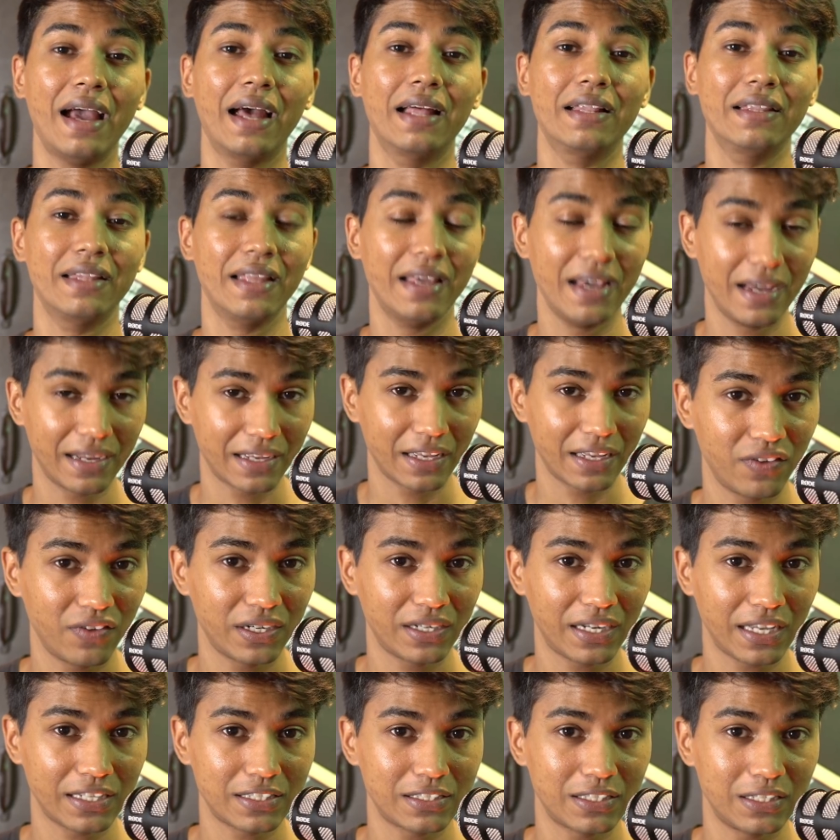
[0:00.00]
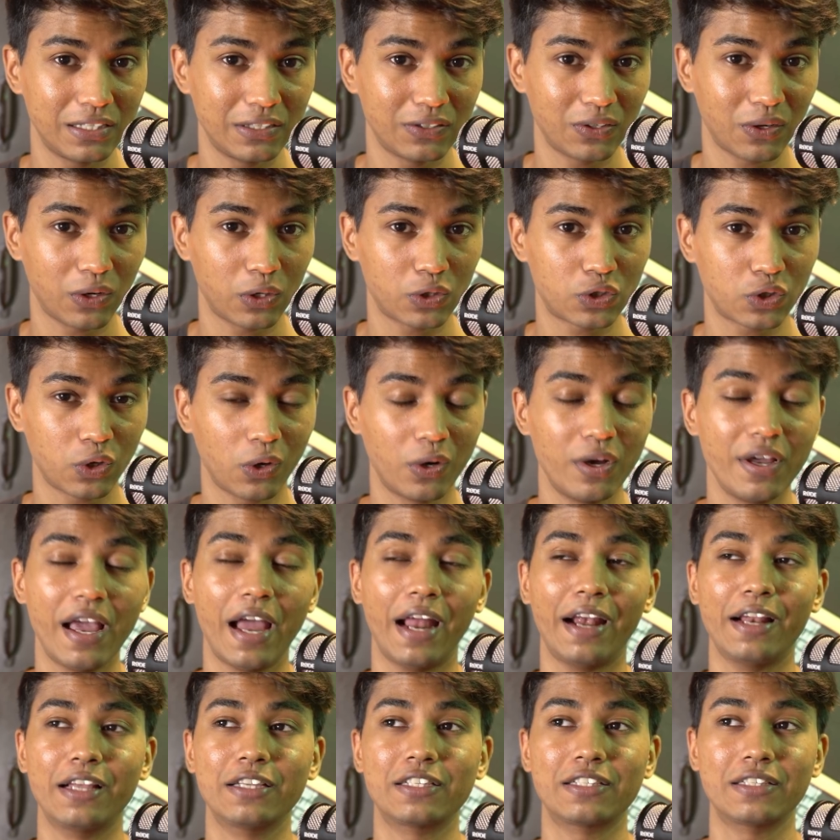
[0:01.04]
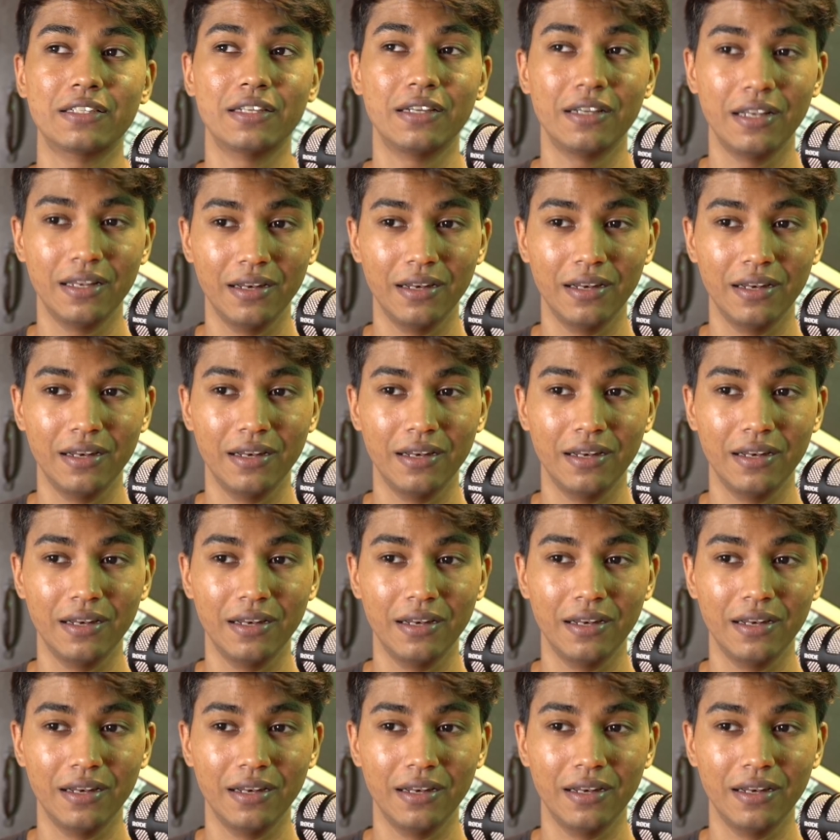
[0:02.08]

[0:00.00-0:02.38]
and they giving test series also it is